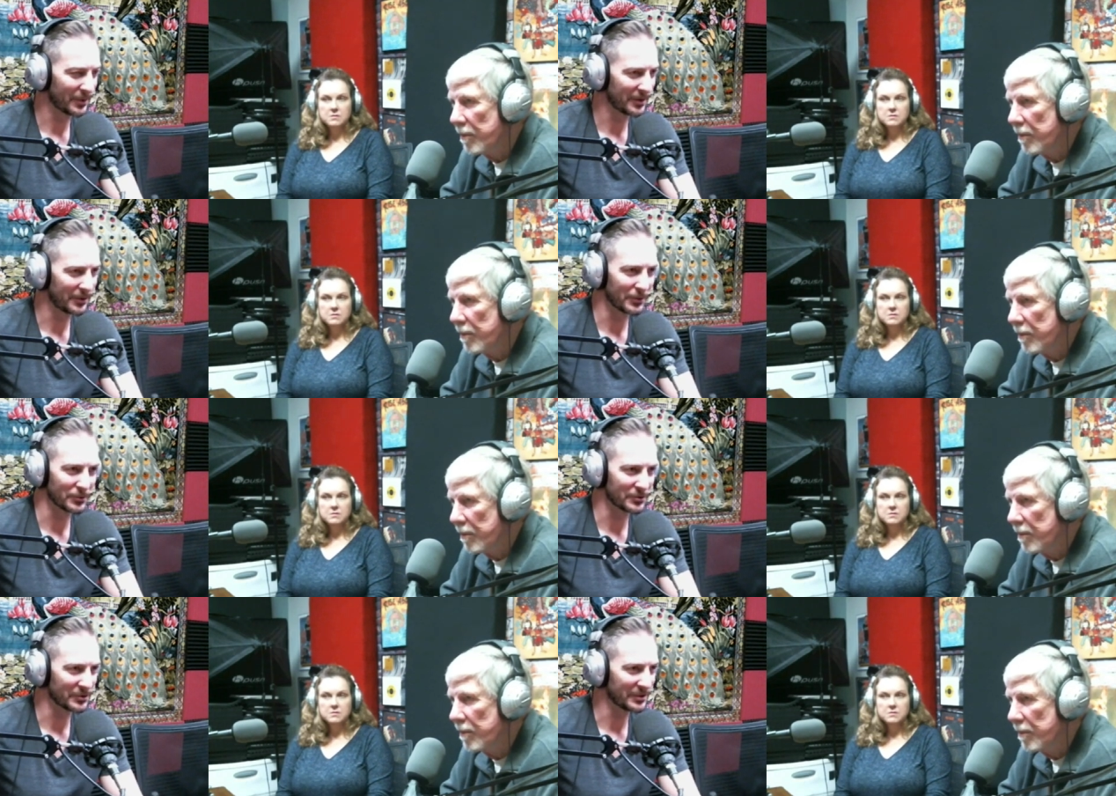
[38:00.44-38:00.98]
Speaker 1: with
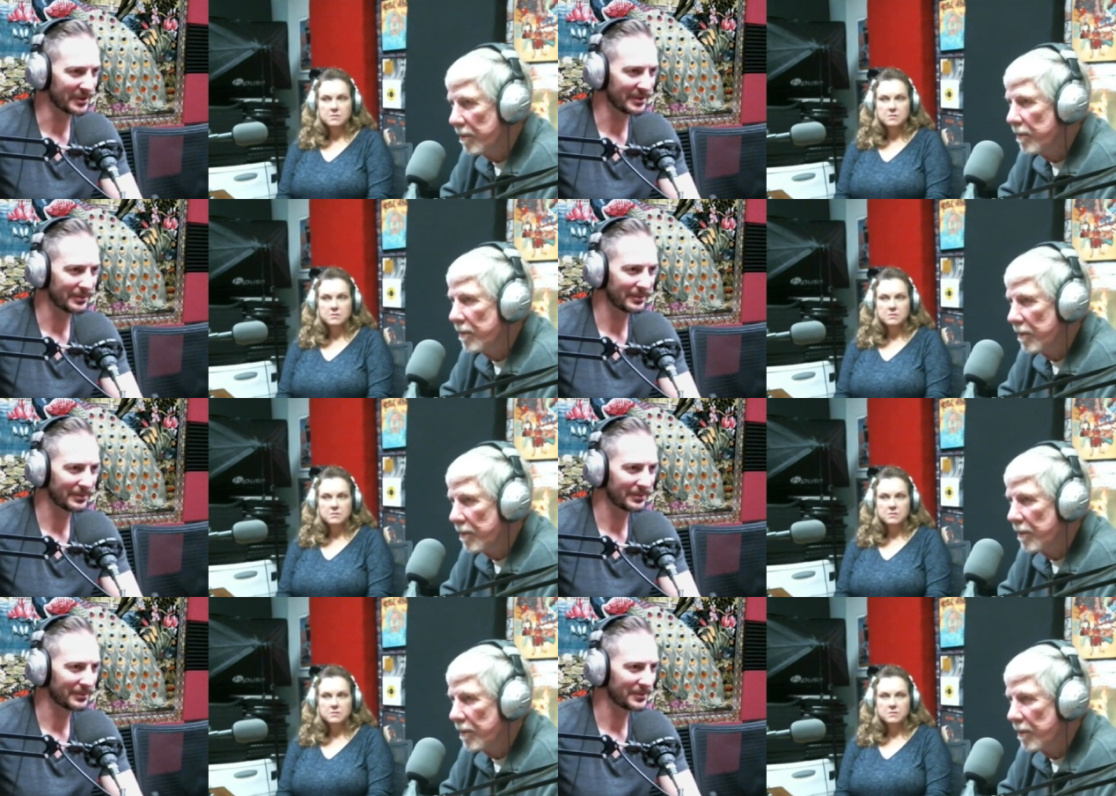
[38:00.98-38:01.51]
no sleep?
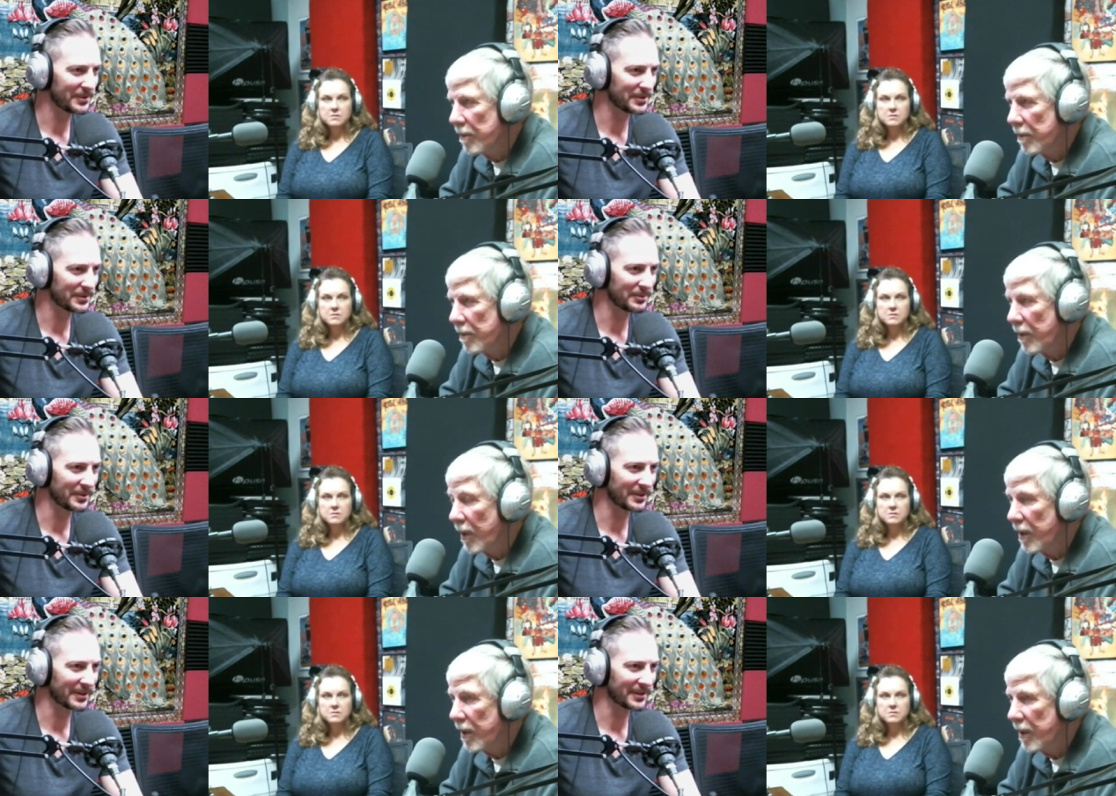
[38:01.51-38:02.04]

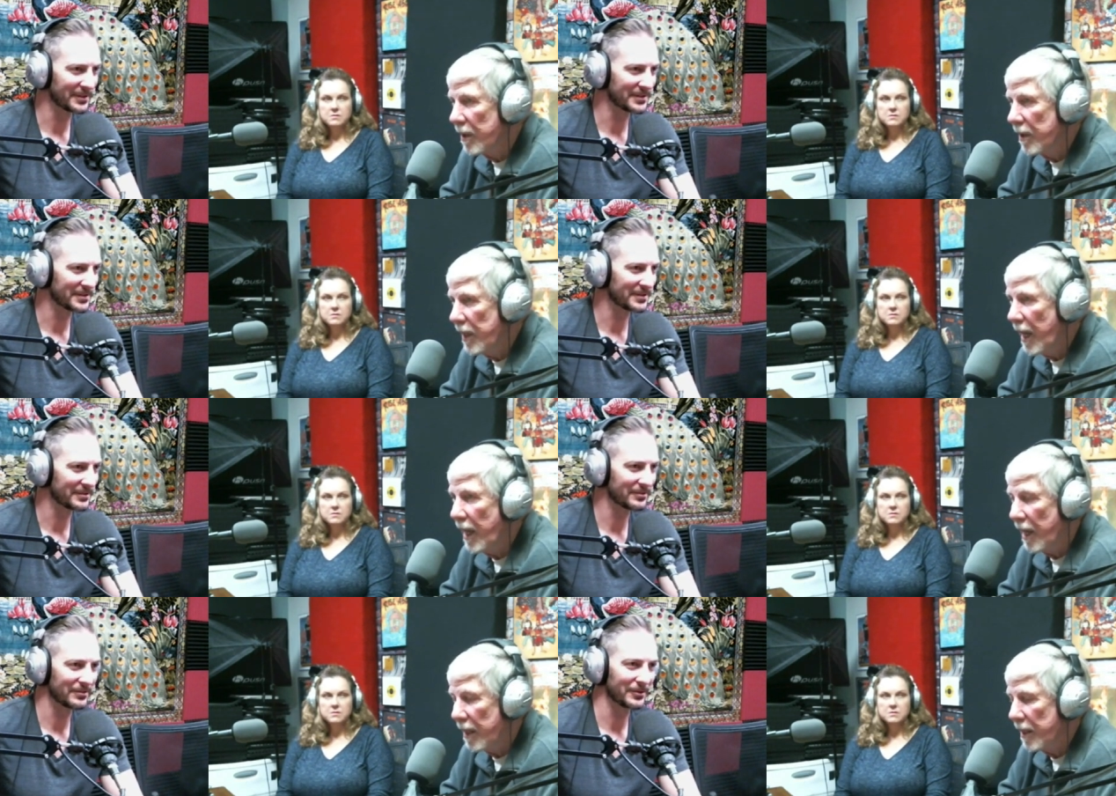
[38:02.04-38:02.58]
Just because.
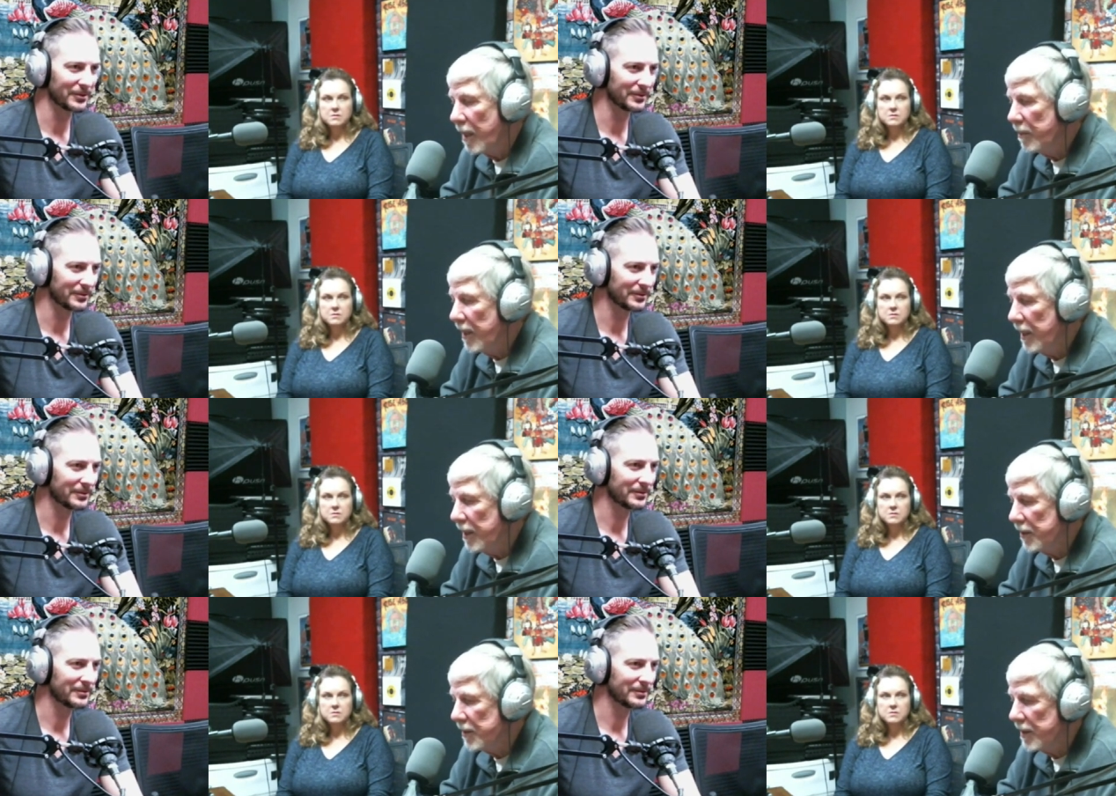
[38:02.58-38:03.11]
Speaker 2: Yeah, I
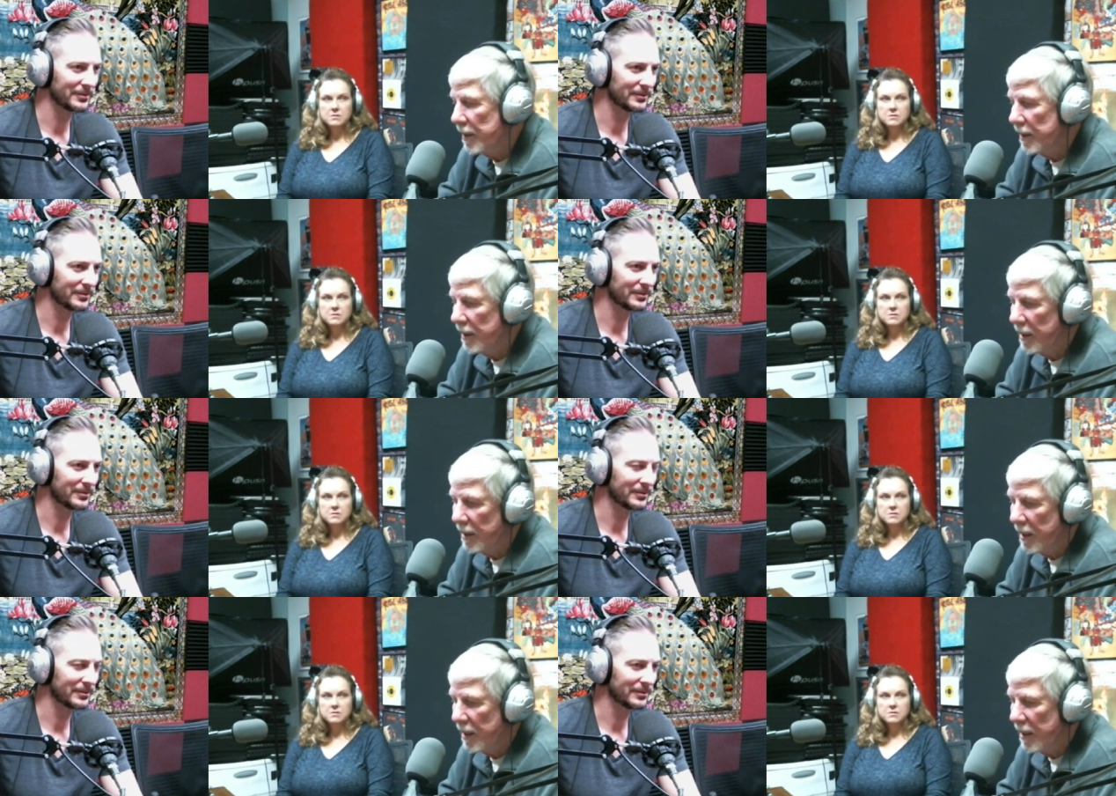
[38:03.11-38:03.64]
mean, this the,
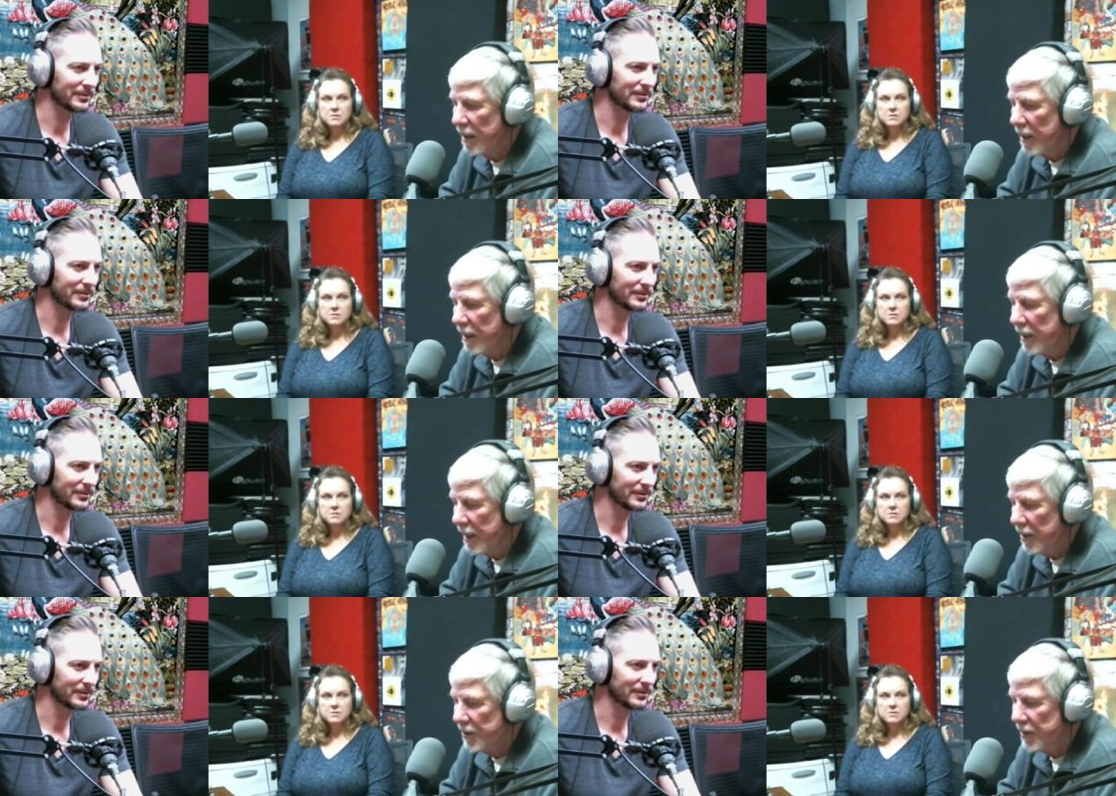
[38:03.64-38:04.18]
the
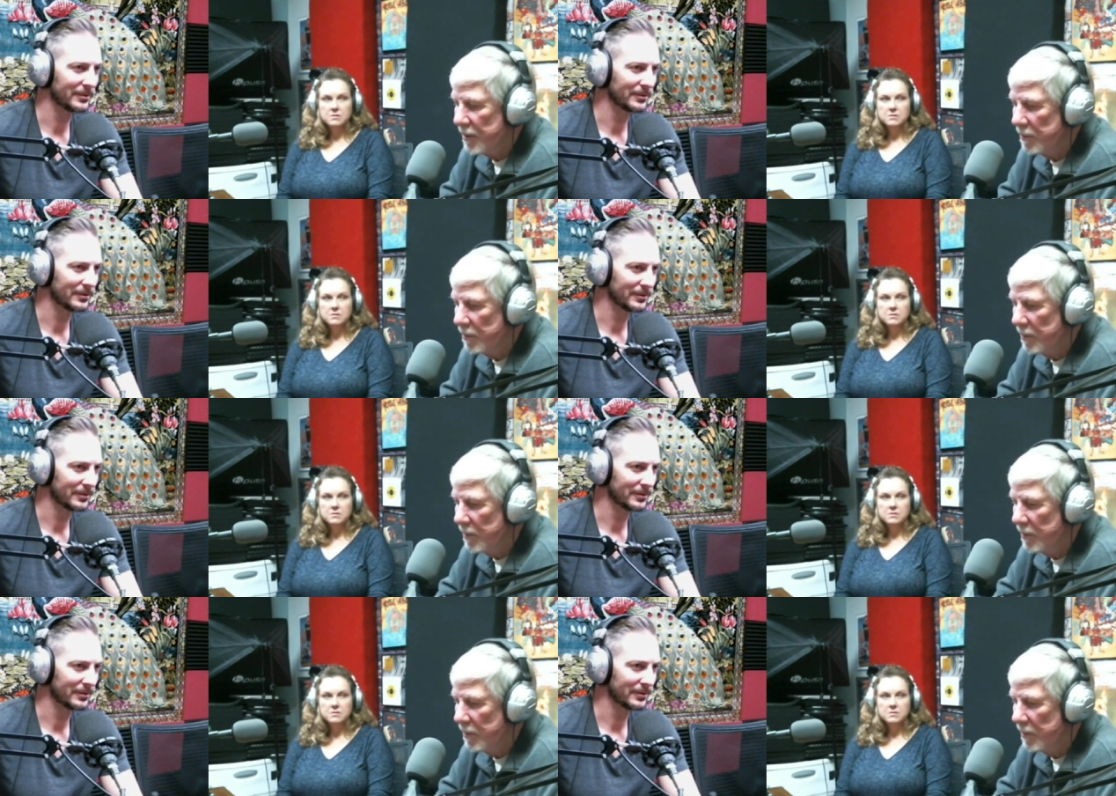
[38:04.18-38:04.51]
this